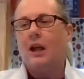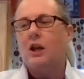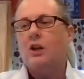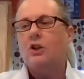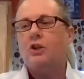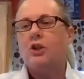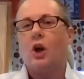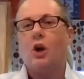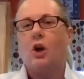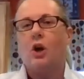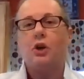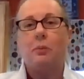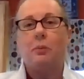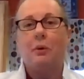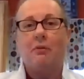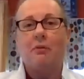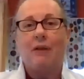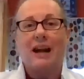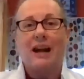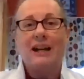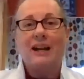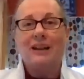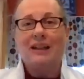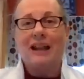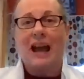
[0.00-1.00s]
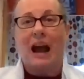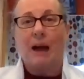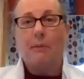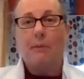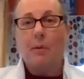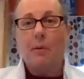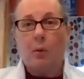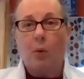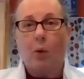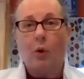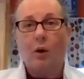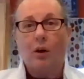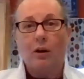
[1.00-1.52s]
So you'll be writing a lab
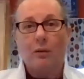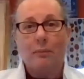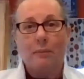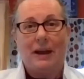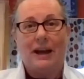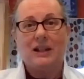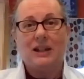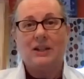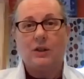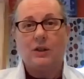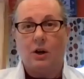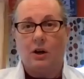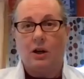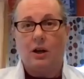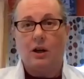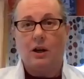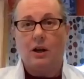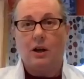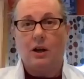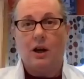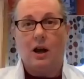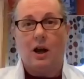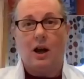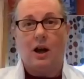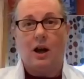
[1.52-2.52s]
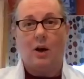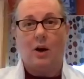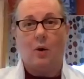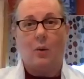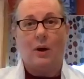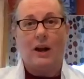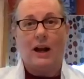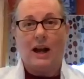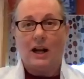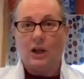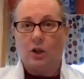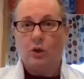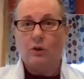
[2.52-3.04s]
report based on
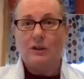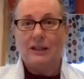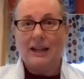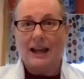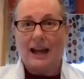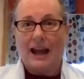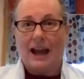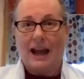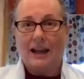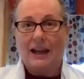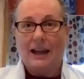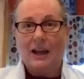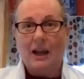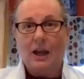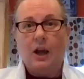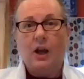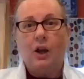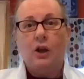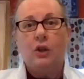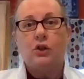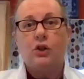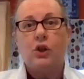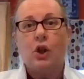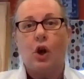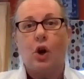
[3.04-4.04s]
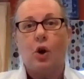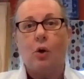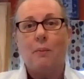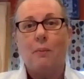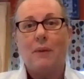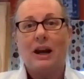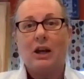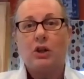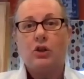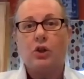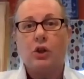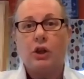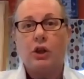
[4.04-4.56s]
what I do today. So
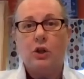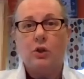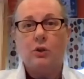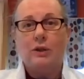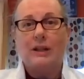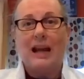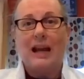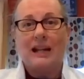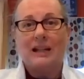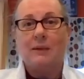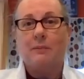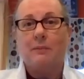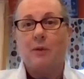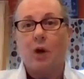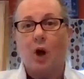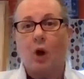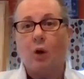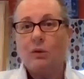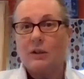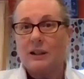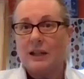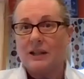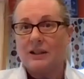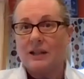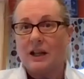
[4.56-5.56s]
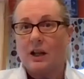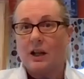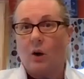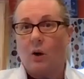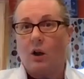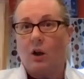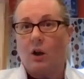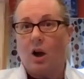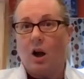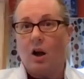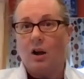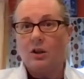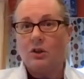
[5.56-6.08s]
make sure you take some notes as I go
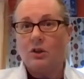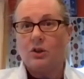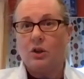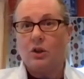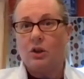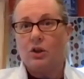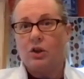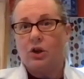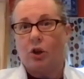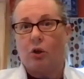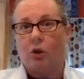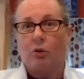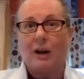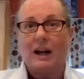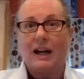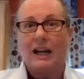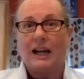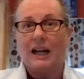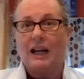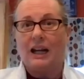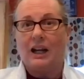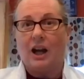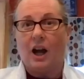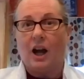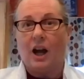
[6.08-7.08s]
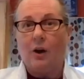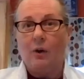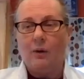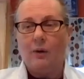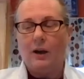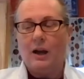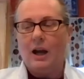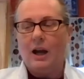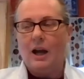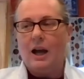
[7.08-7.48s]
along so that you're ready to go.